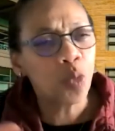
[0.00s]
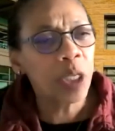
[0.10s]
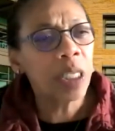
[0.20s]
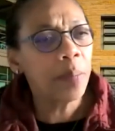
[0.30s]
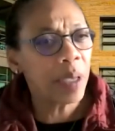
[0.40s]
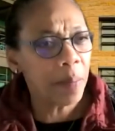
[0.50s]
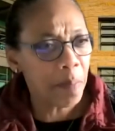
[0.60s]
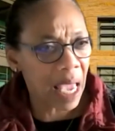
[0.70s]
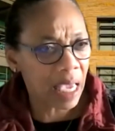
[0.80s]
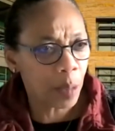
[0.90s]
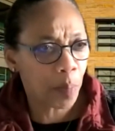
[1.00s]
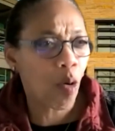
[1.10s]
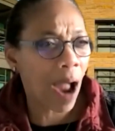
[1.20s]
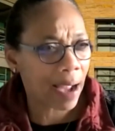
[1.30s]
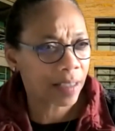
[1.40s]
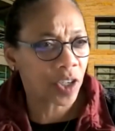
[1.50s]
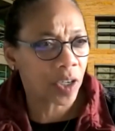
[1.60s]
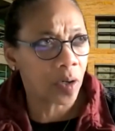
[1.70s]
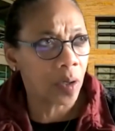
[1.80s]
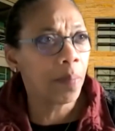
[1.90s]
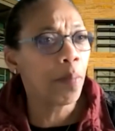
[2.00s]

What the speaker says: really been made practical